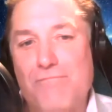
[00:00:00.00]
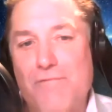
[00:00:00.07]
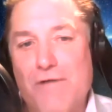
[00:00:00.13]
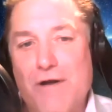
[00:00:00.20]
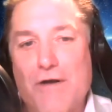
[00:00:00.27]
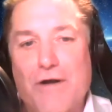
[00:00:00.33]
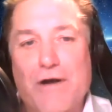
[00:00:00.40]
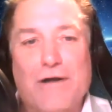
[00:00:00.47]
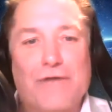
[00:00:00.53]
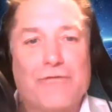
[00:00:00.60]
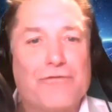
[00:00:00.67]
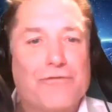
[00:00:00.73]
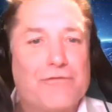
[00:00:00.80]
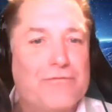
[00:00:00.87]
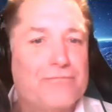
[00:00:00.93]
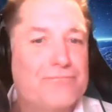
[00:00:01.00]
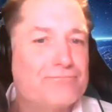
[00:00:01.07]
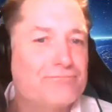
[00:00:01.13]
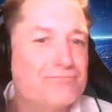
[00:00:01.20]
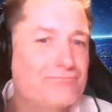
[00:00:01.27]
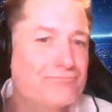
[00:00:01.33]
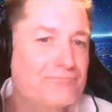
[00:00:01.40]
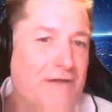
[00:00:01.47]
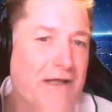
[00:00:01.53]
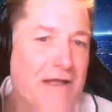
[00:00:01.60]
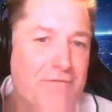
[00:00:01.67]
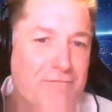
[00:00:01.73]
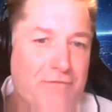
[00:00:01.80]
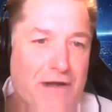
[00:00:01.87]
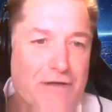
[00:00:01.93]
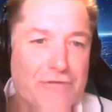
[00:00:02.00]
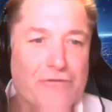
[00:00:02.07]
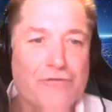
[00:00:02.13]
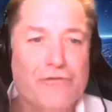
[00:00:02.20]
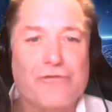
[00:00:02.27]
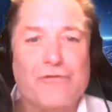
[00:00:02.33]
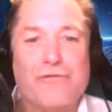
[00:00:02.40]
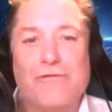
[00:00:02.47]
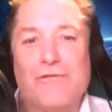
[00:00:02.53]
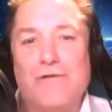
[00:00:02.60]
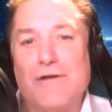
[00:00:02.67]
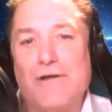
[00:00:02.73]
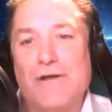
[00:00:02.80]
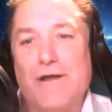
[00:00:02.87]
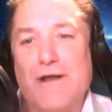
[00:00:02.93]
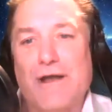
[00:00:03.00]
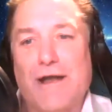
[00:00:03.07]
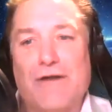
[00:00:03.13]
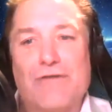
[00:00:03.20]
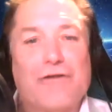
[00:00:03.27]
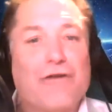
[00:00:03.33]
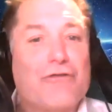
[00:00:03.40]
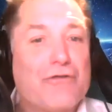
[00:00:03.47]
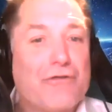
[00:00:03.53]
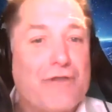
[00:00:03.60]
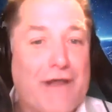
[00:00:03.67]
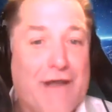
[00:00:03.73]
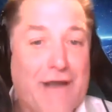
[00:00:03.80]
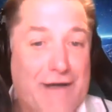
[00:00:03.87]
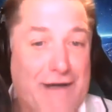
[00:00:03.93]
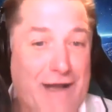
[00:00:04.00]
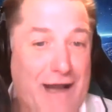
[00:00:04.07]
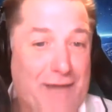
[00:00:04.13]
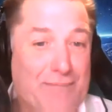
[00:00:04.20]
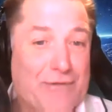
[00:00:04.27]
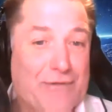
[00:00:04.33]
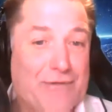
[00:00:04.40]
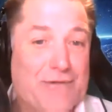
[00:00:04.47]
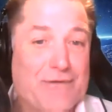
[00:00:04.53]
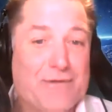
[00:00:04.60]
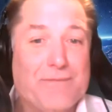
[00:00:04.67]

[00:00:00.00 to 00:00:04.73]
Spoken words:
various events, etc., that had happened.